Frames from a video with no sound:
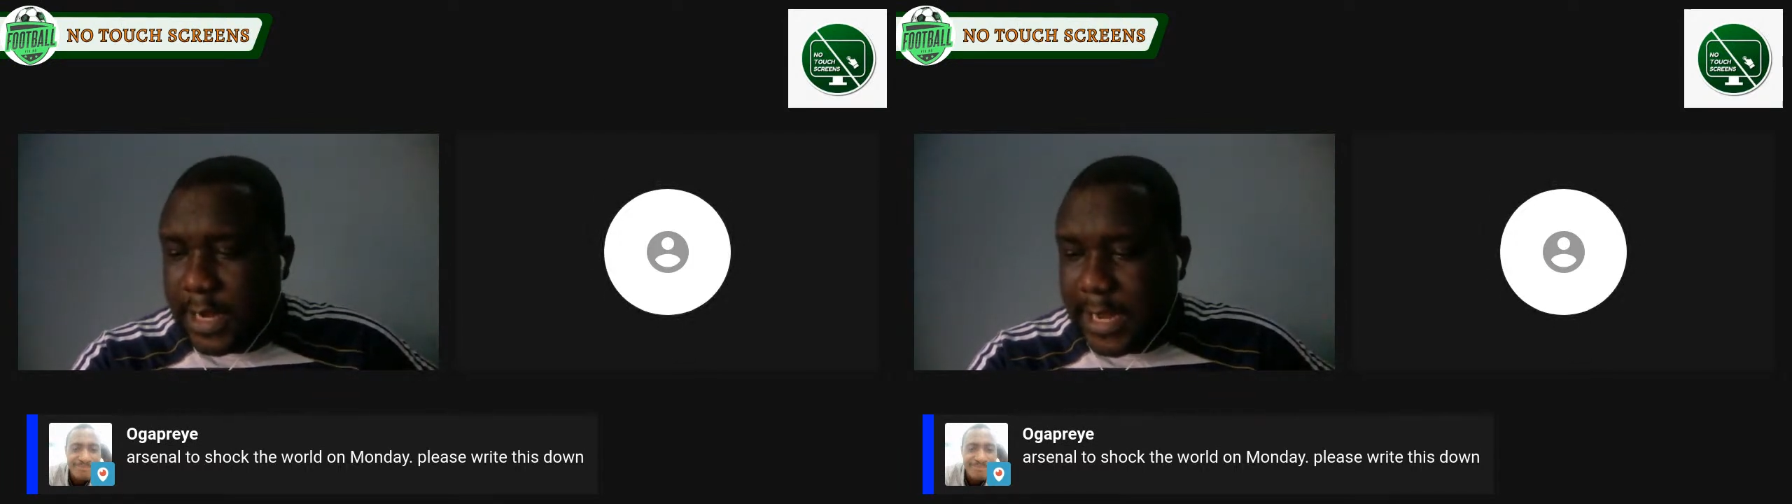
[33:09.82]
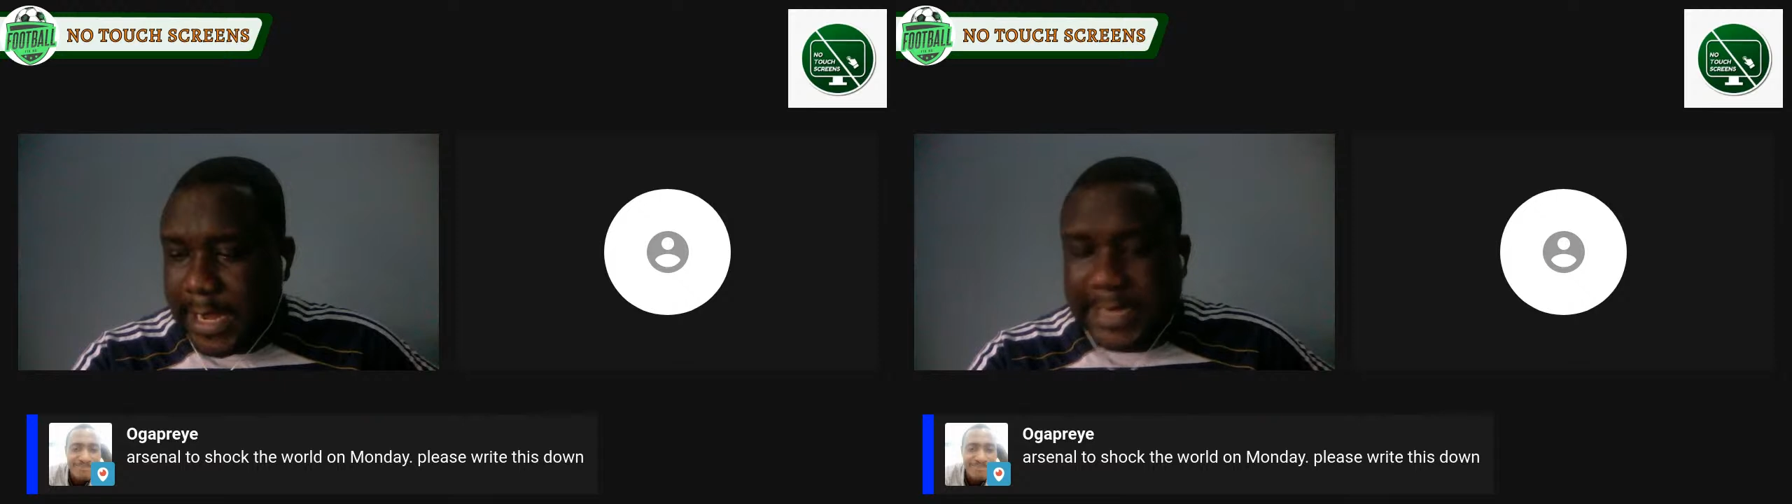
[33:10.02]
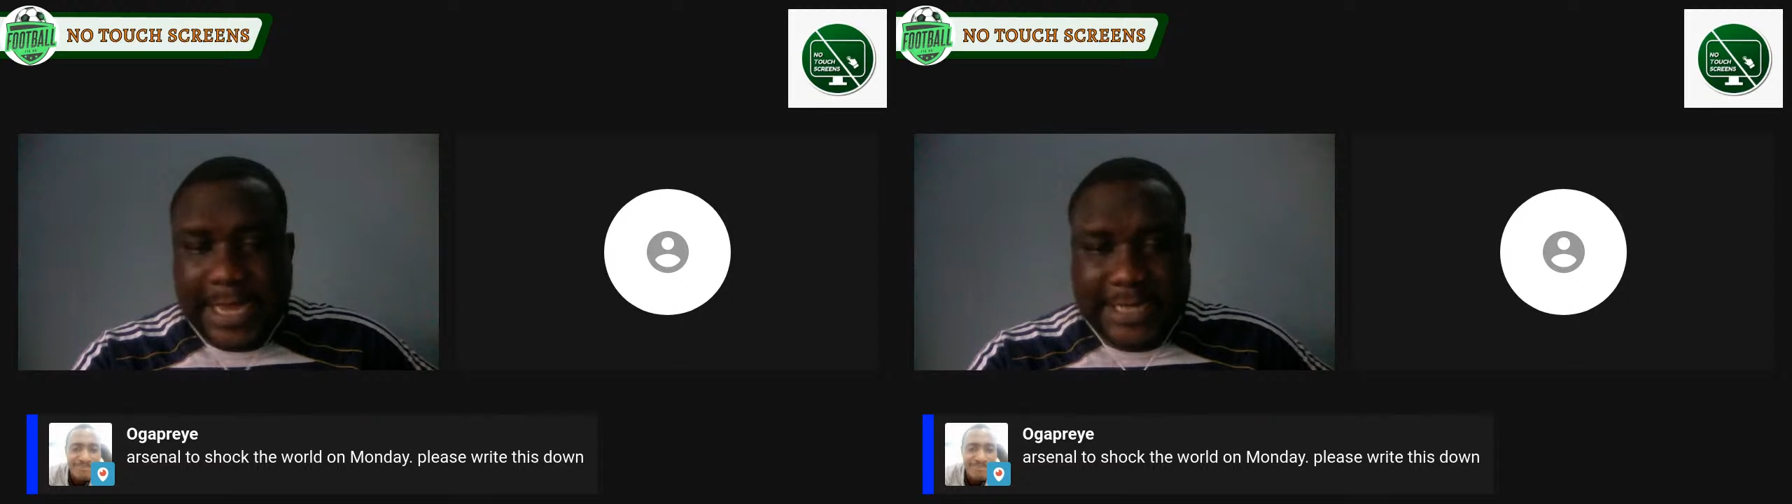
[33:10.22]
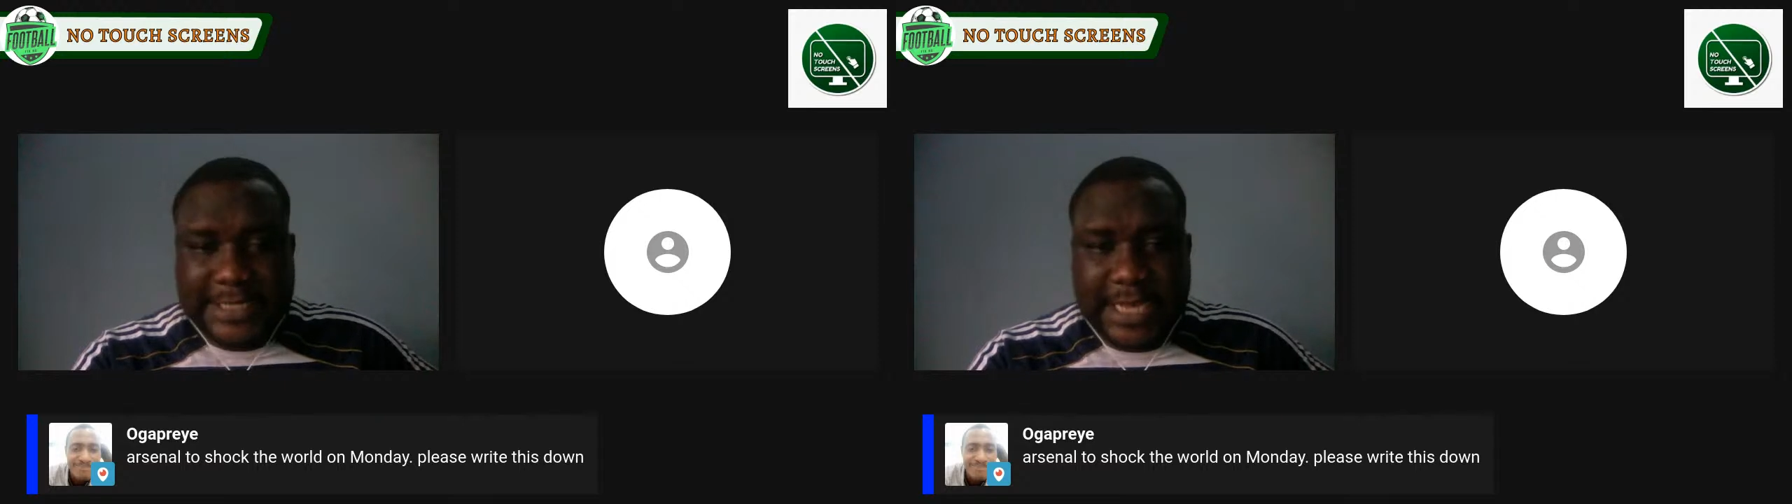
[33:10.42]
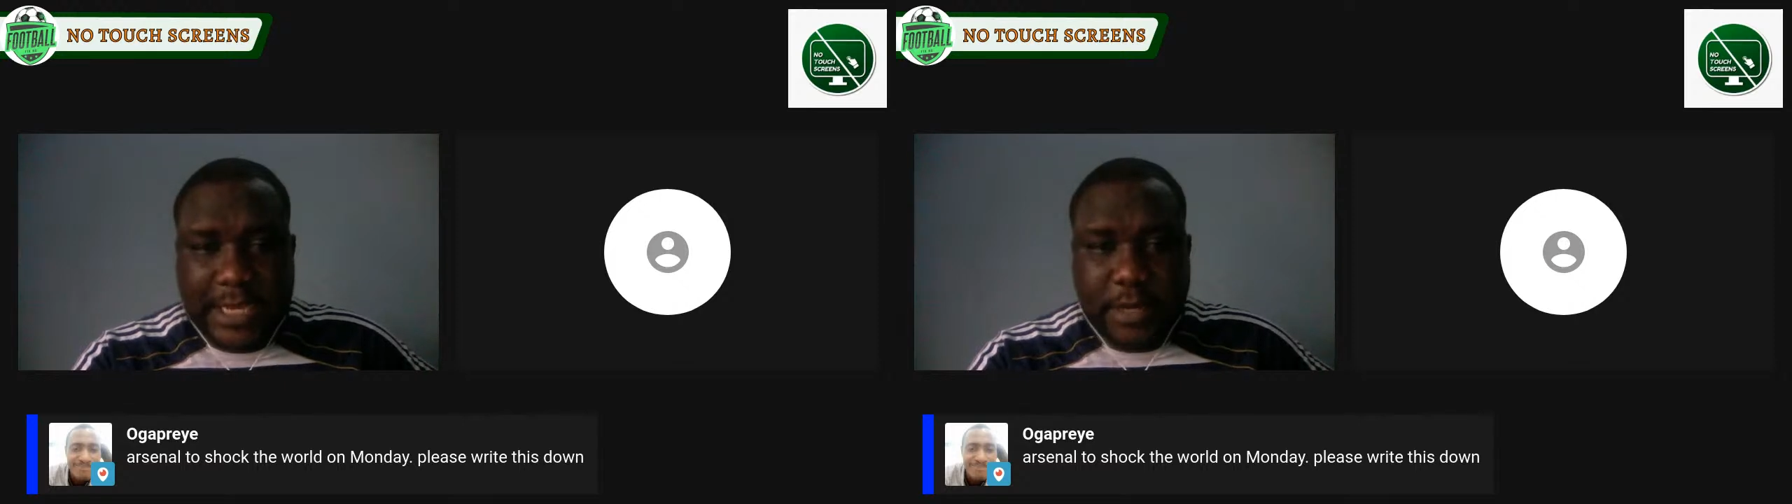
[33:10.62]
And
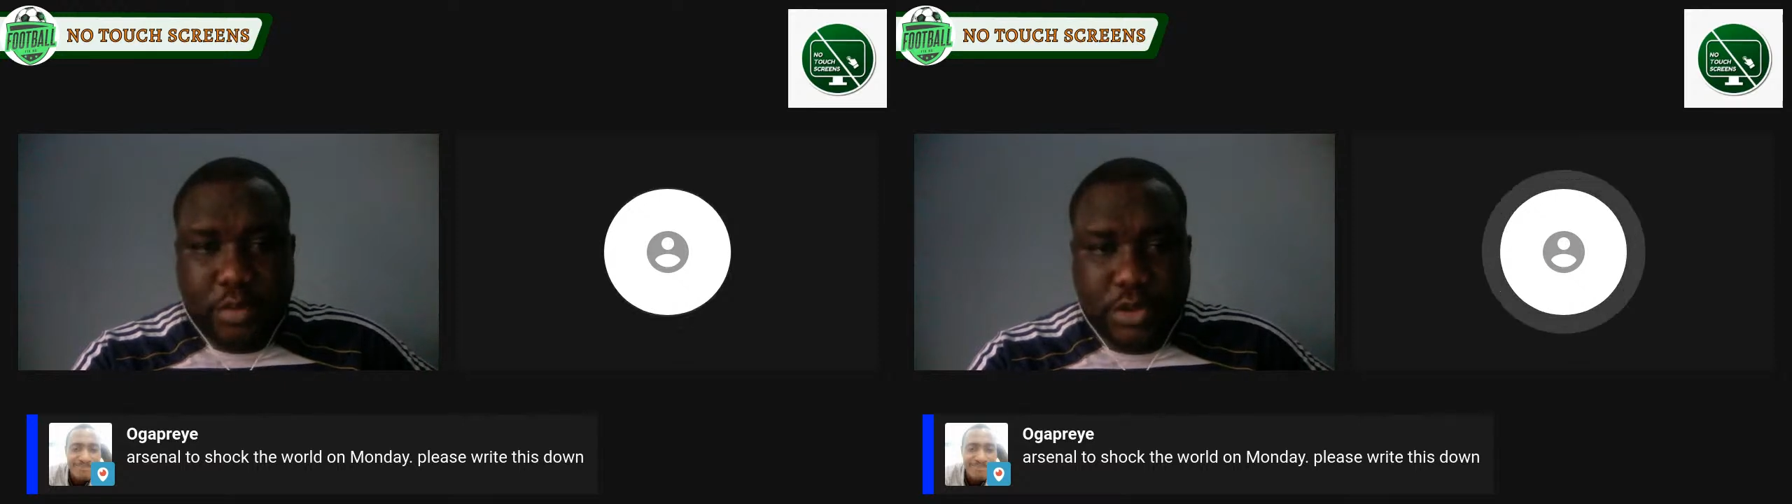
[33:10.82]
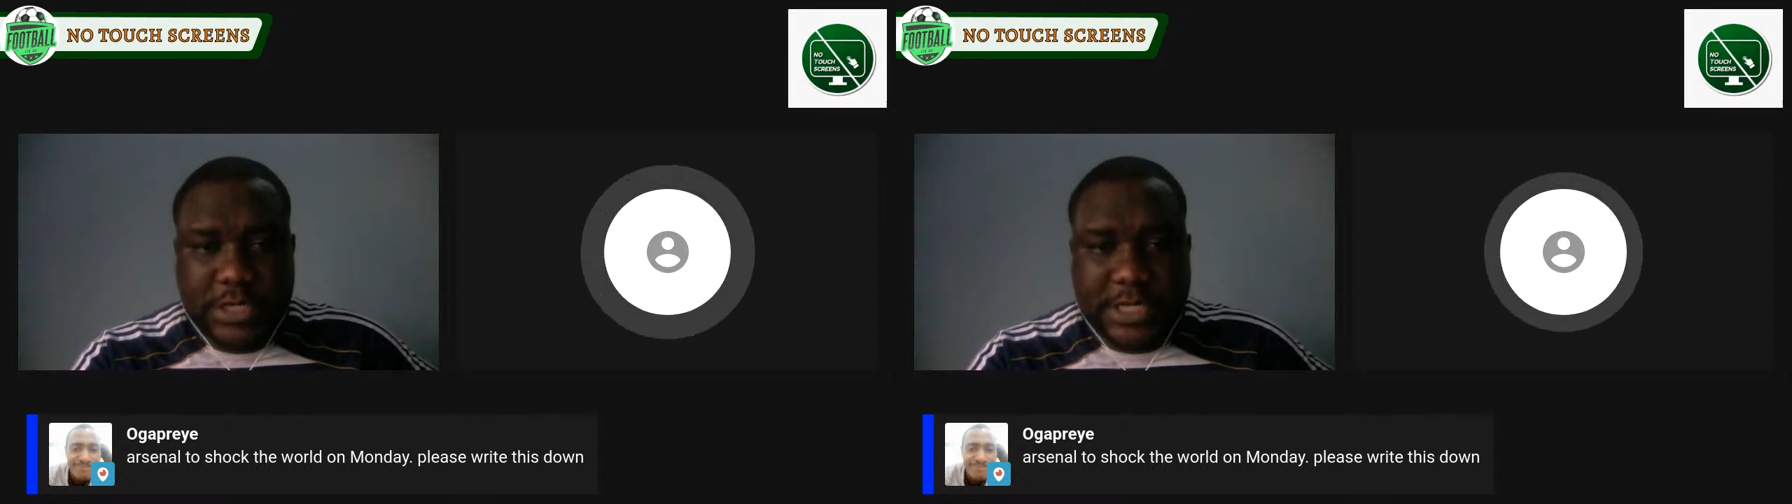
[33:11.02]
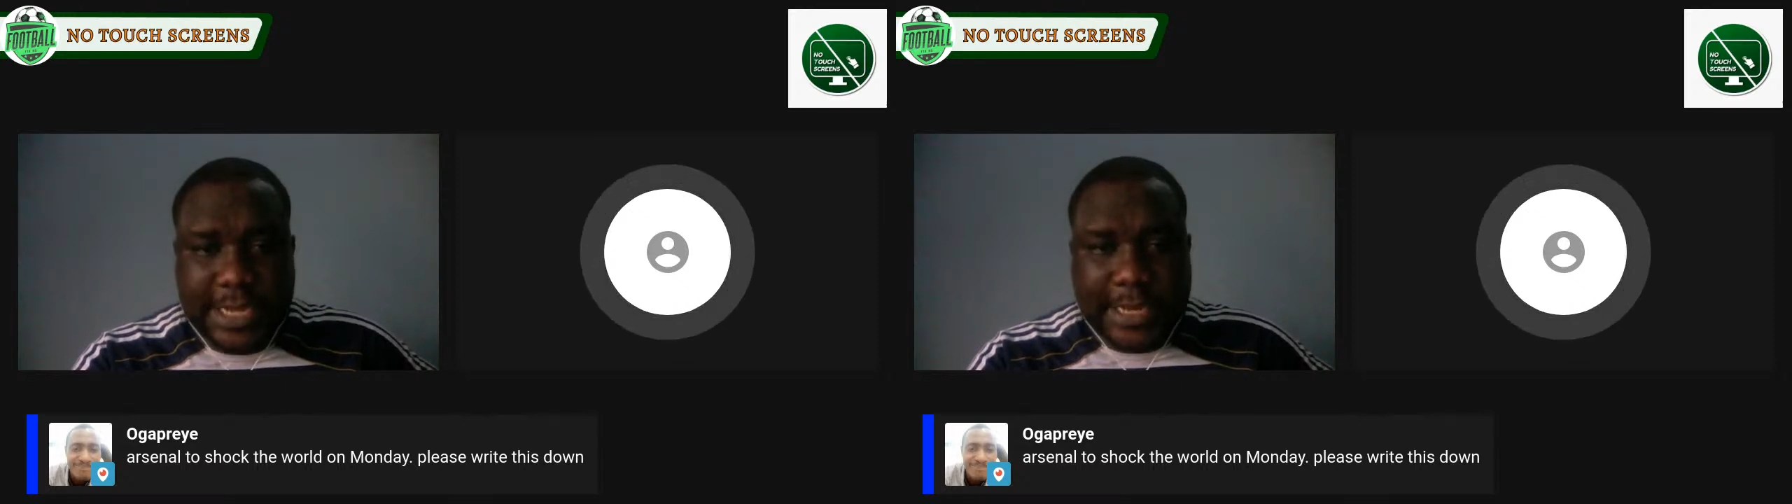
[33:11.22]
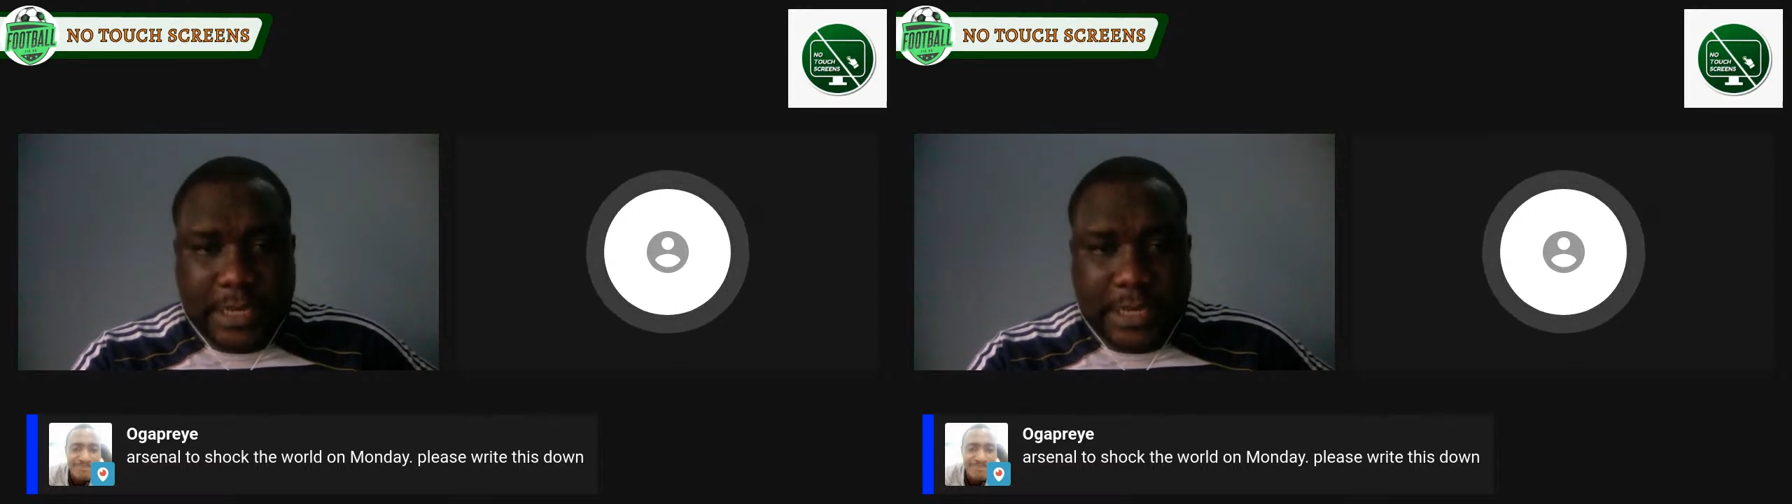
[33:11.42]
lastly, in the Bundesliga,